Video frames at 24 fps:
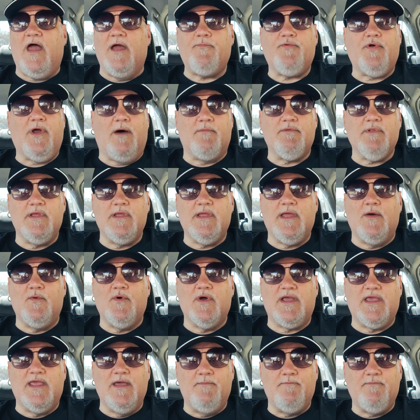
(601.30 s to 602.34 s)
I probably
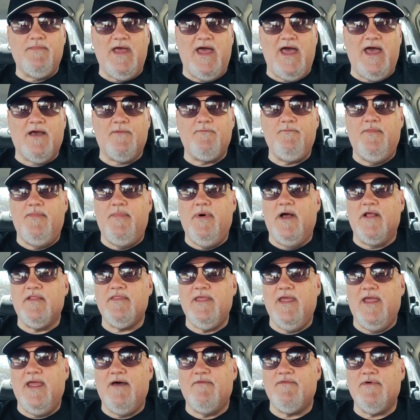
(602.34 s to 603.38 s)
would come back, but
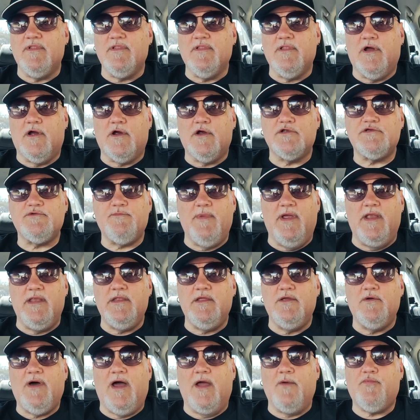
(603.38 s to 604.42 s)
they have a large
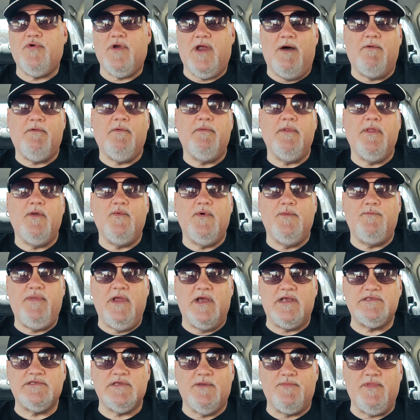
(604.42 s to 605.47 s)
menu. I probably would
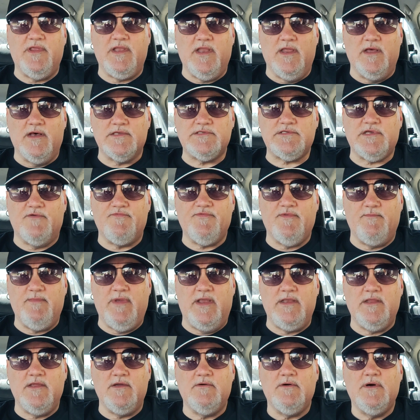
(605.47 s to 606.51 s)
pick something else off the
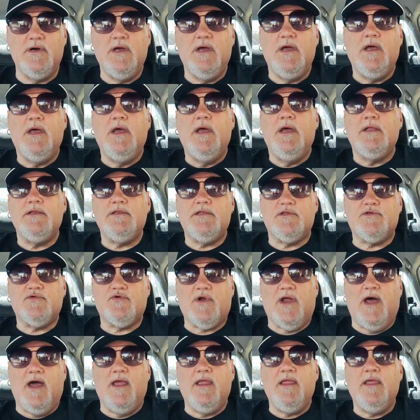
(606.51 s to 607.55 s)
menu to
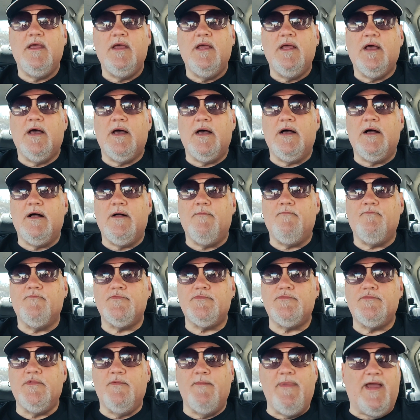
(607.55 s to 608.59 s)
try.
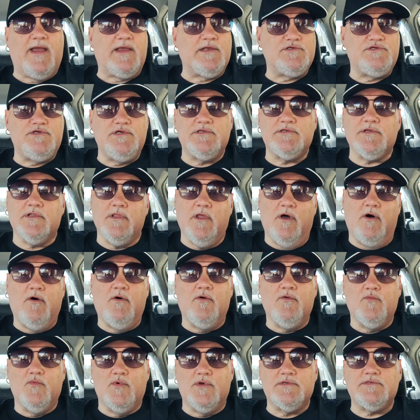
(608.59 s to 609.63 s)
The mac and cheese
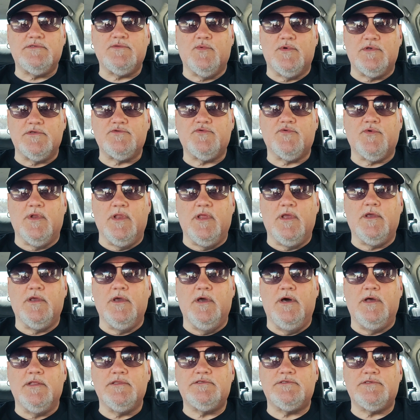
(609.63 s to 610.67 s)
alone was really
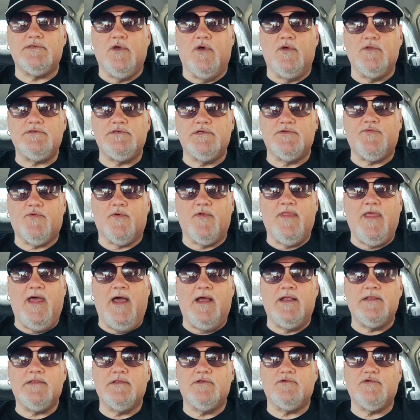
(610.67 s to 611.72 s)
good, so just for
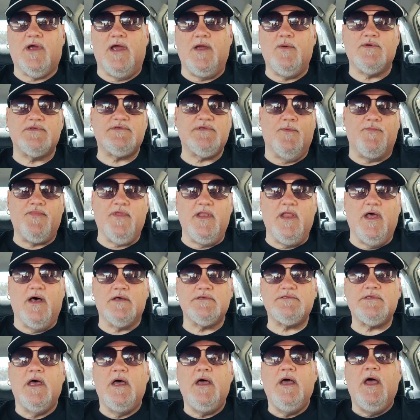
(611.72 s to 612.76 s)
that, to try it with something
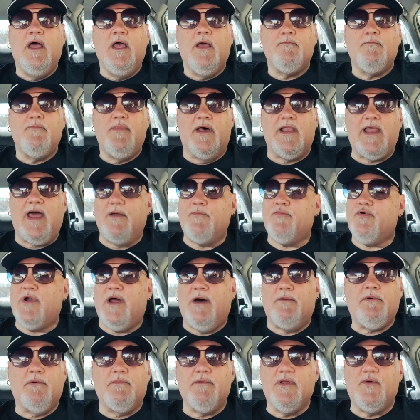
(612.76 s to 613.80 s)
else. But I
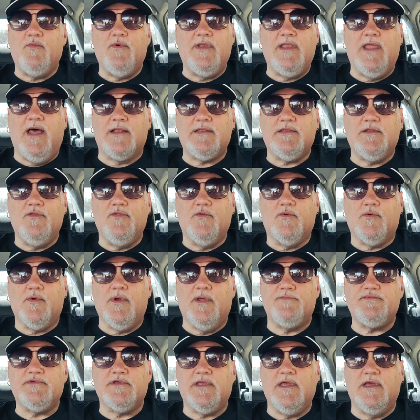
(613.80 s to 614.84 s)
probably would not do the
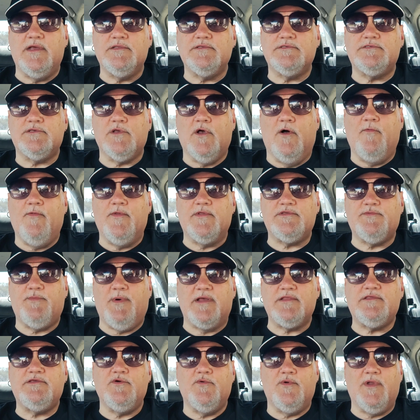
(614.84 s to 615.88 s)
ribs again. So it's
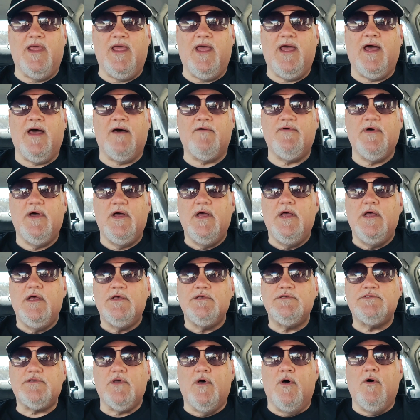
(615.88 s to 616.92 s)
about
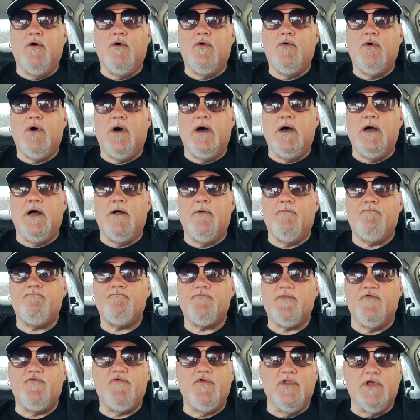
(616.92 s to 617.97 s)
2.5.
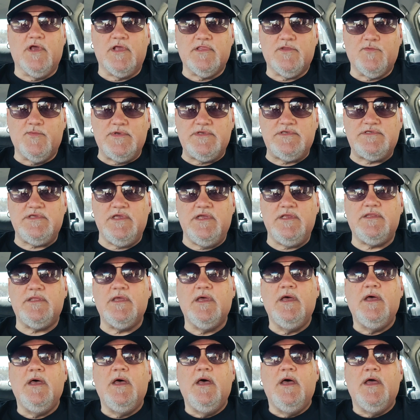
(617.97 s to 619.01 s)
So if you look at the receipt,
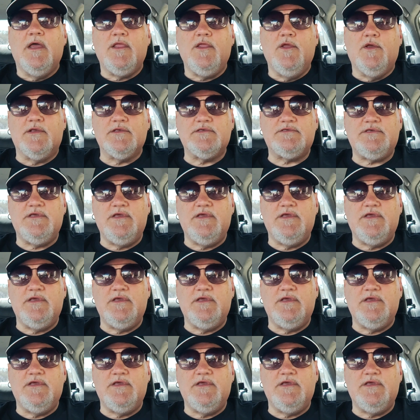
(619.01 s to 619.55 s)
you can